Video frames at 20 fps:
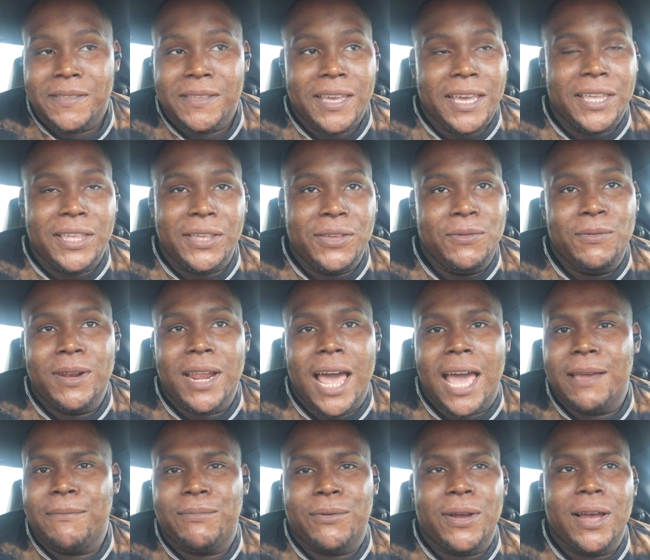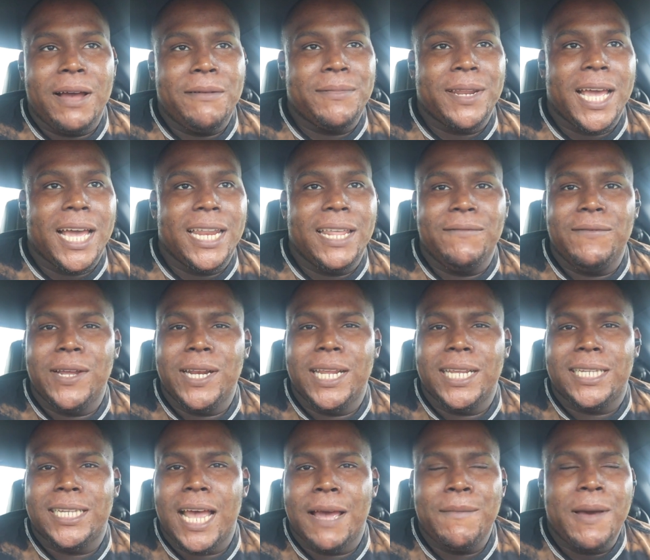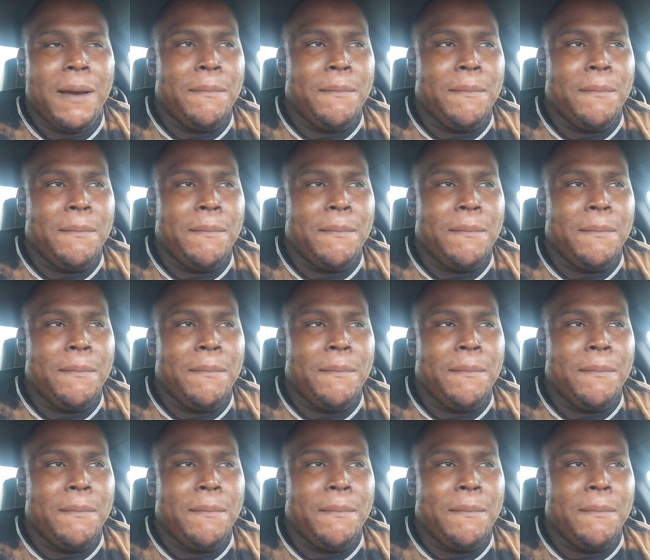And you like, bro, I'm not even the same.